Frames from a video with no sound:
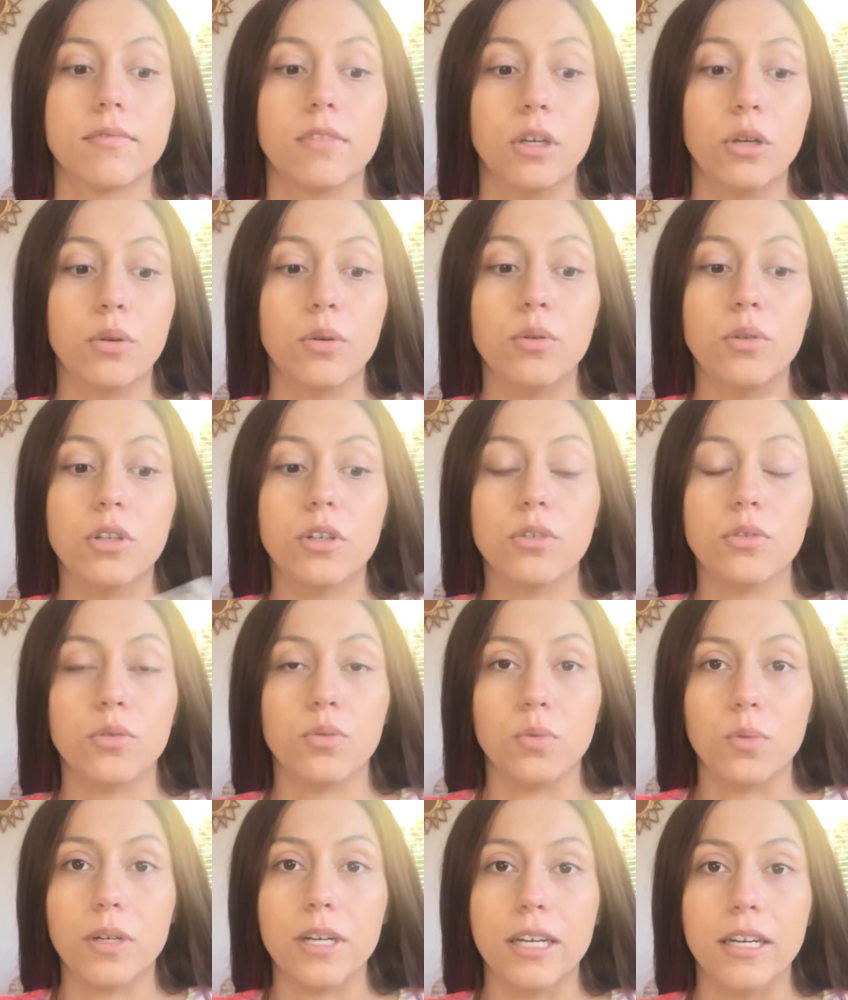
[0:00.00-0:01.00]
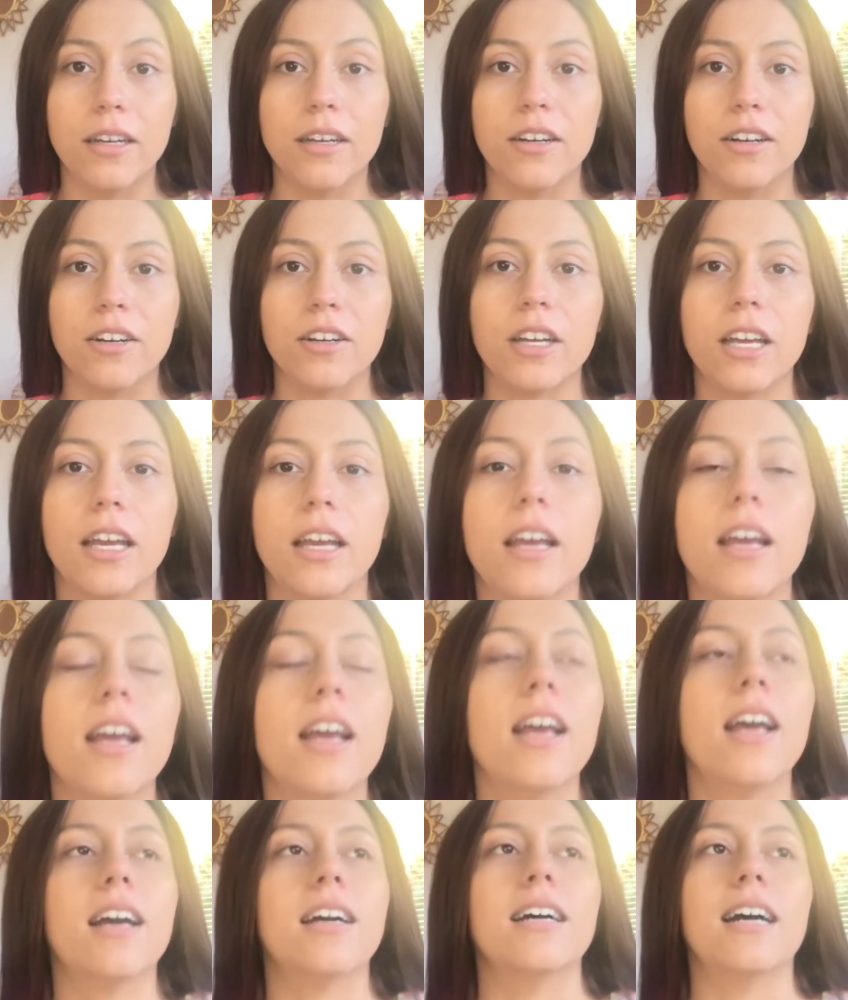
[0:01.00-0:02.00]
who knows what, okay?
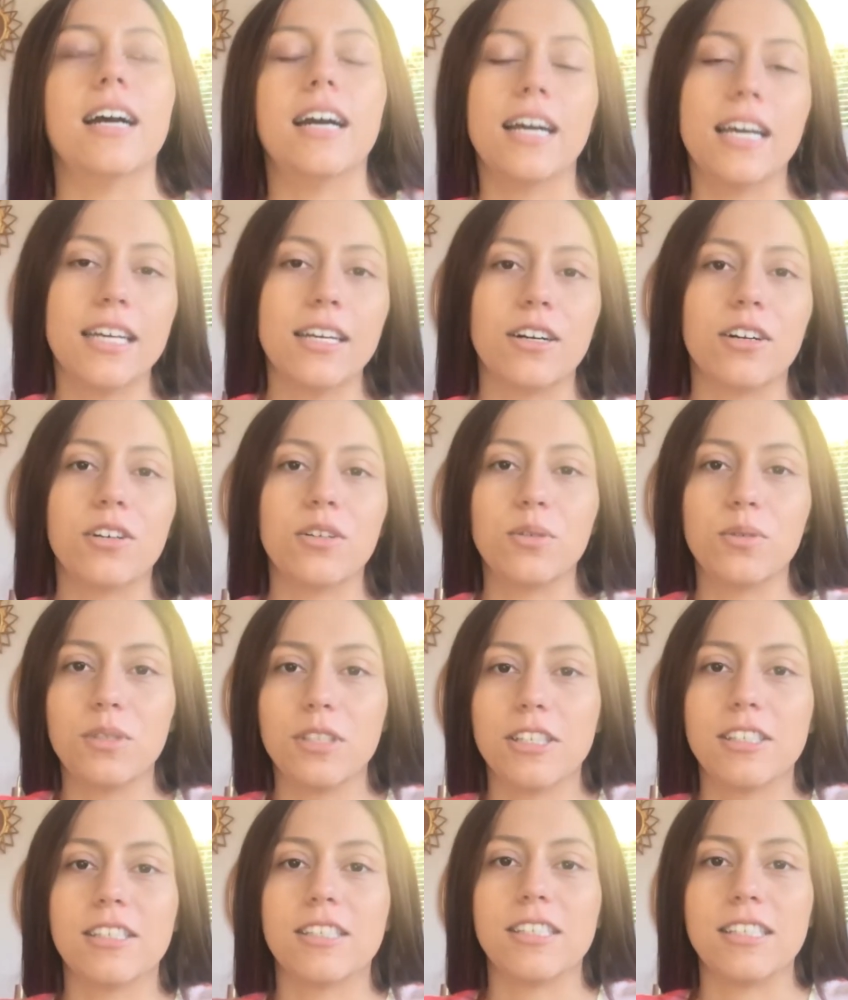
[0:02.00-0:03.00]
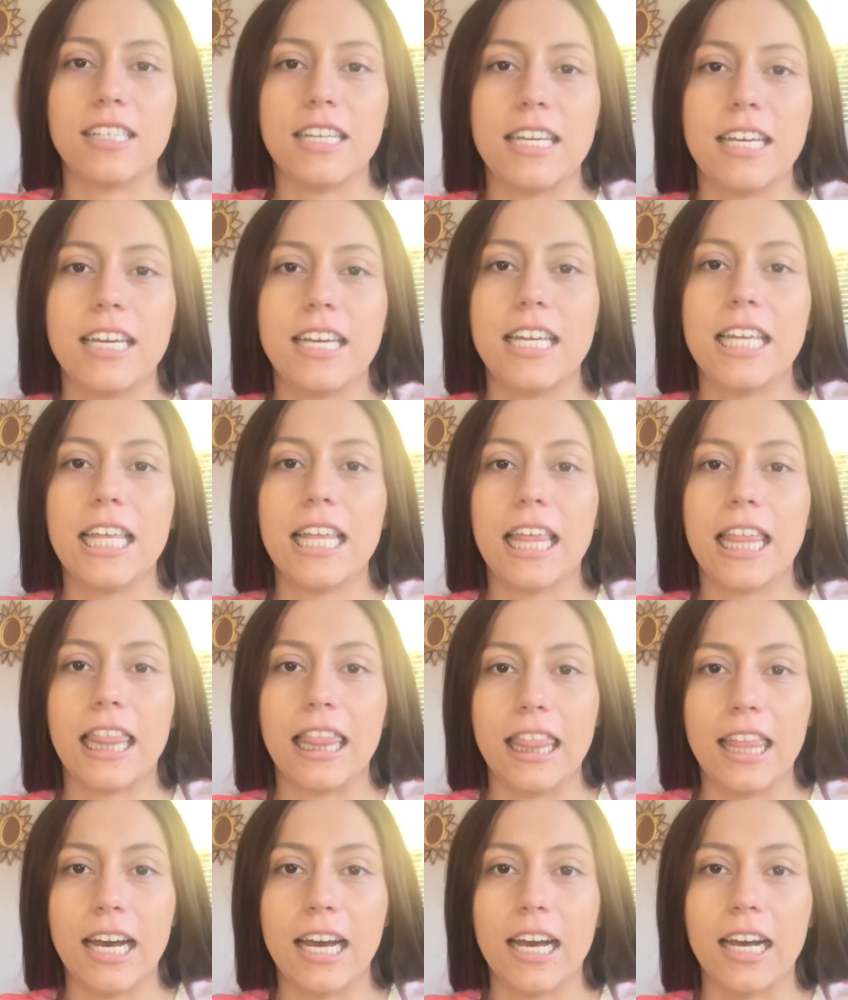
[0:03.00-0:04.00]
I always say
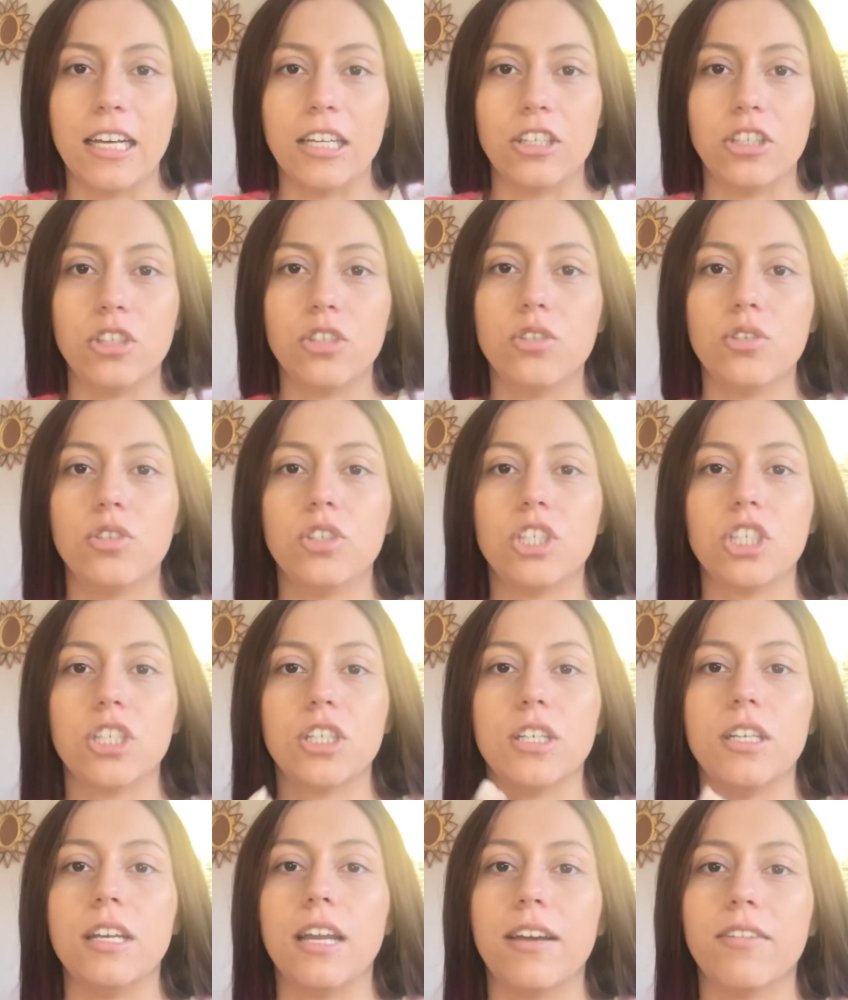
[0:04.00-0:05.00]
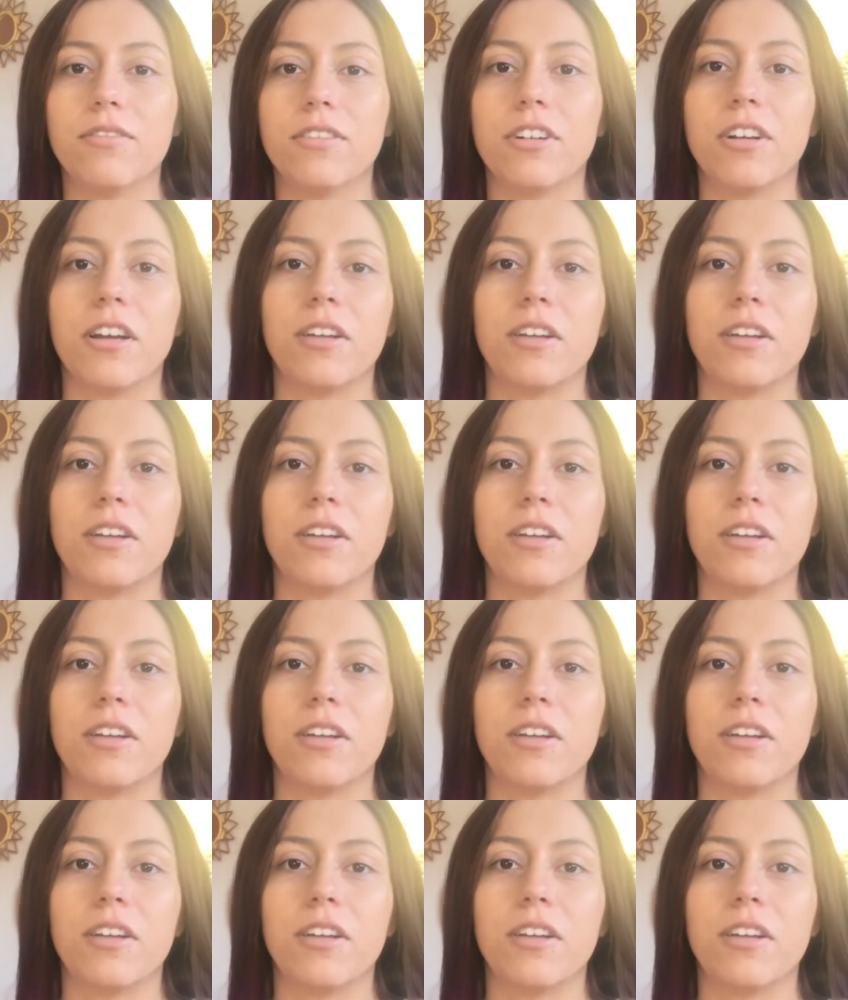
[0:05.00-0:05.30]
that you should never,